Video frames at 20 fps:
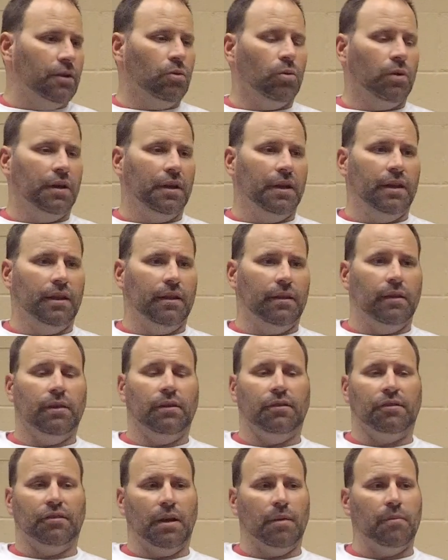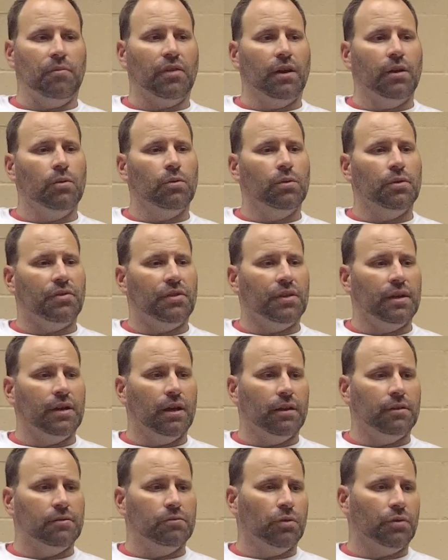to win, and then same thing with
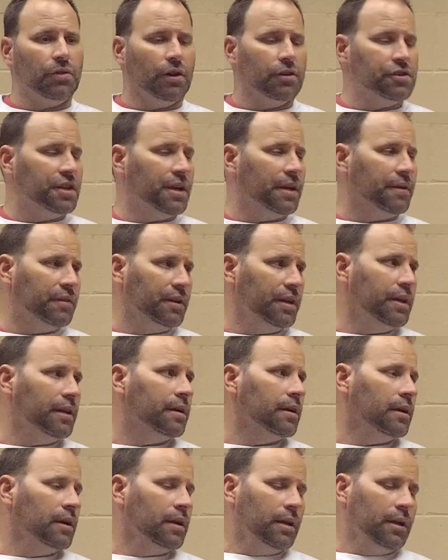our JV.